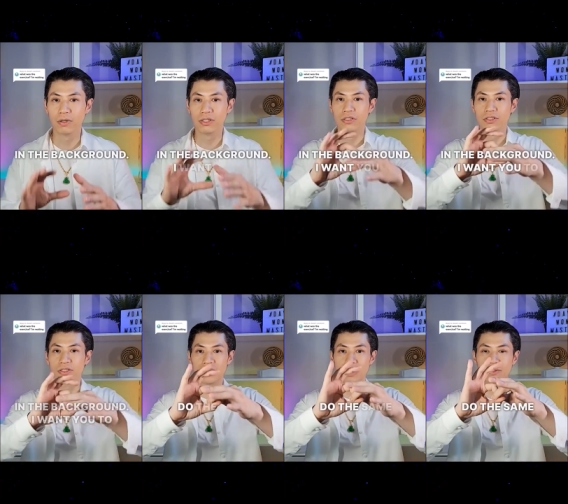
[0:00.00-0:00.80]
want you to do
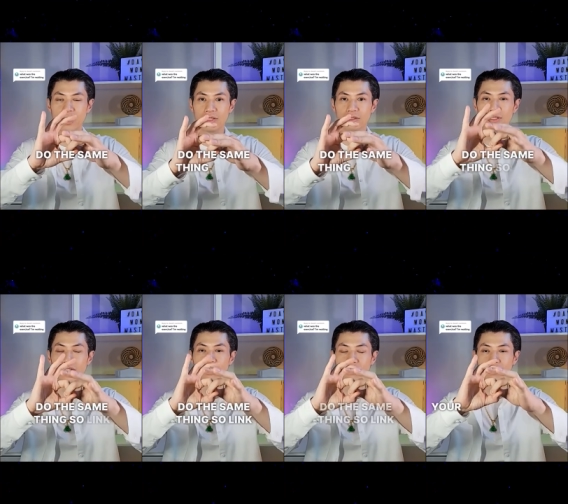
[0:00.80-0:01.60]
the same thing. So
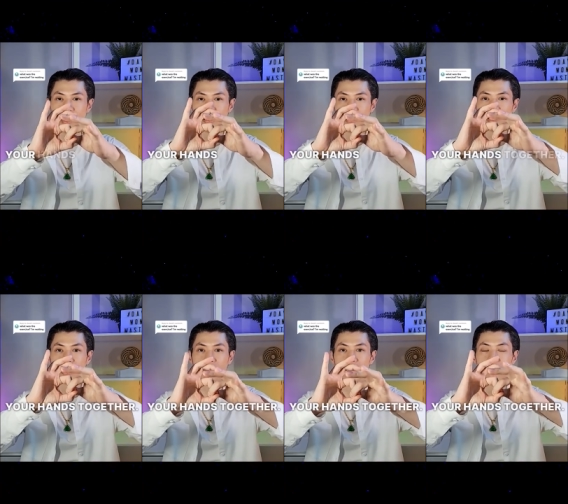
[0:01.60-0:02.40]
link your hands
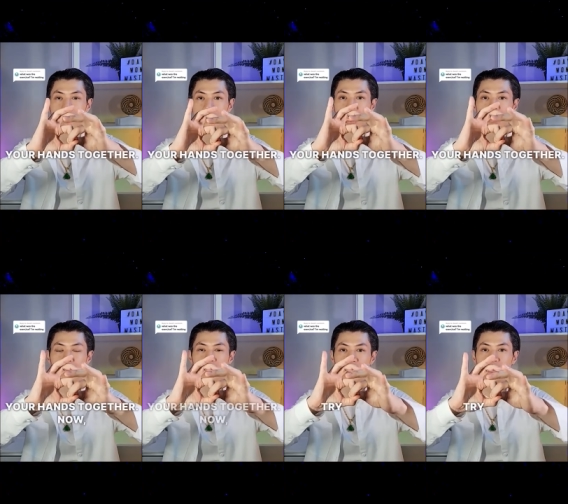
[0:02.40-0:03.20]
together. Now
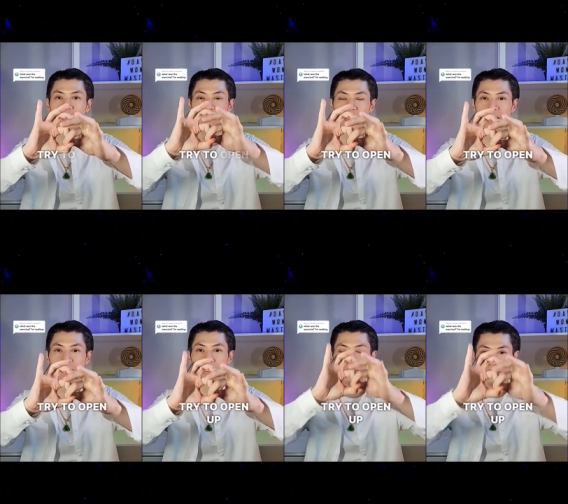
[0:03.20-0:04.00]
try to open
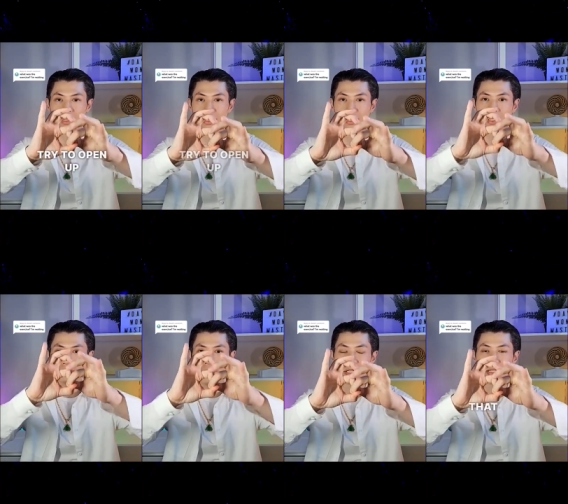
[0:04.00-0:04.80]
up
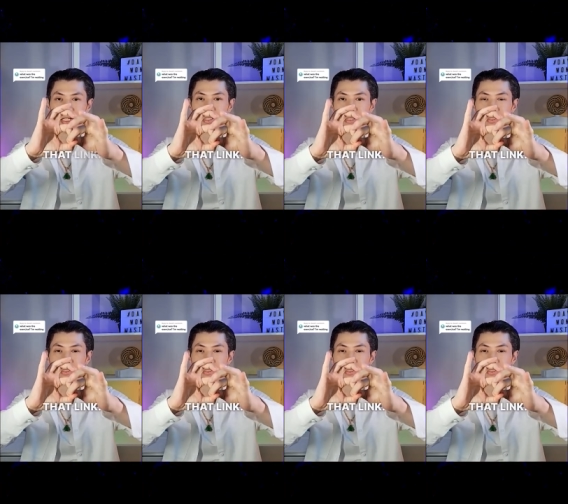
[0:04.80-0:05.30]
that link.